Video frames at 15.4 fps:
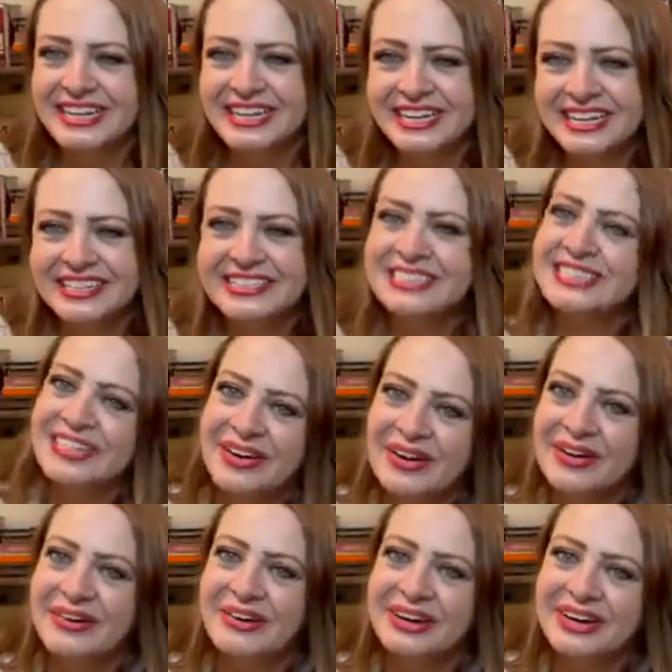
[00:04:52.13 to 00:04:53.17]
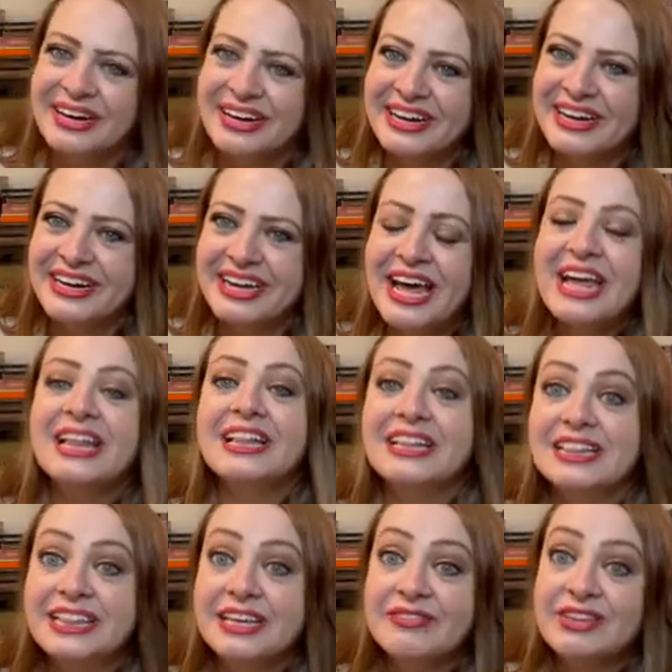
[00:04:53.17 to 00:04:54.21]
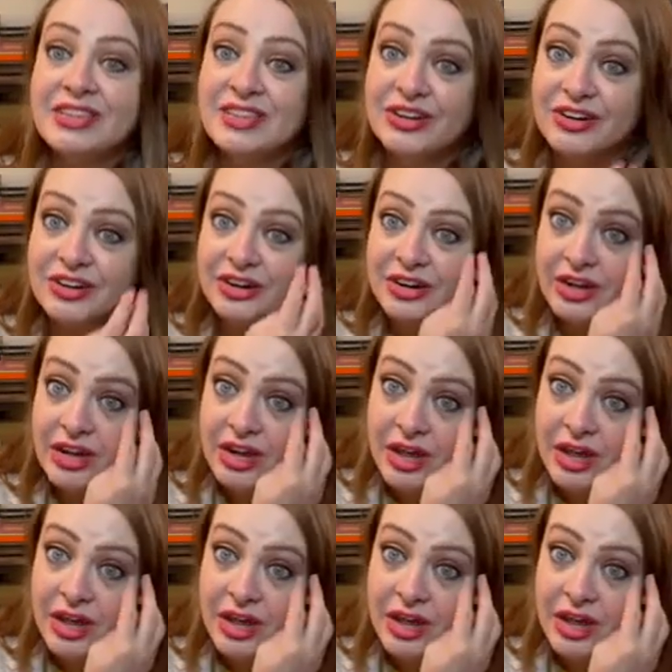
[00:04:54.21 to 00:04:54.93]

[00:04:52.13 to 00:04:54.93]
So live and learn.